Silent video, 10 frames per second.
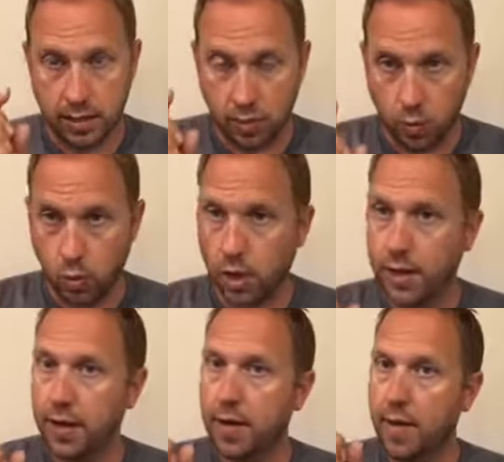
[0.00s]
The
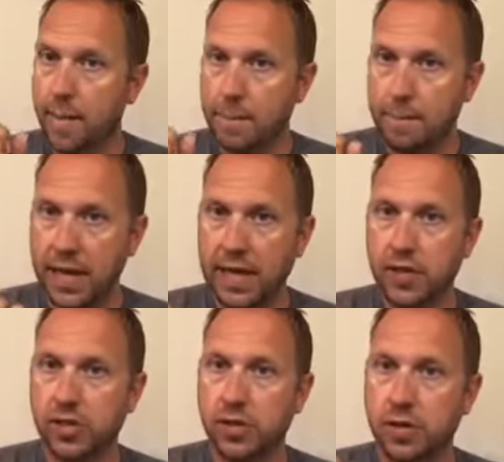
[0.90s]
one
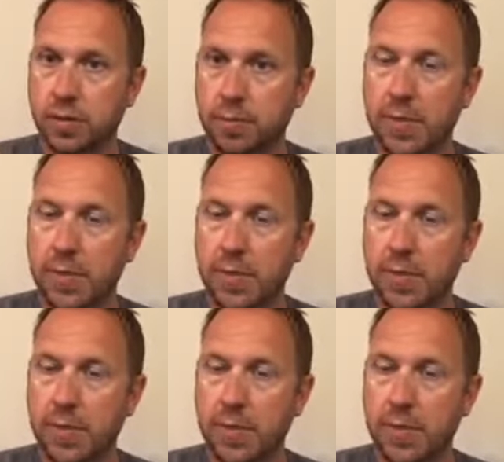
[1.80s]
major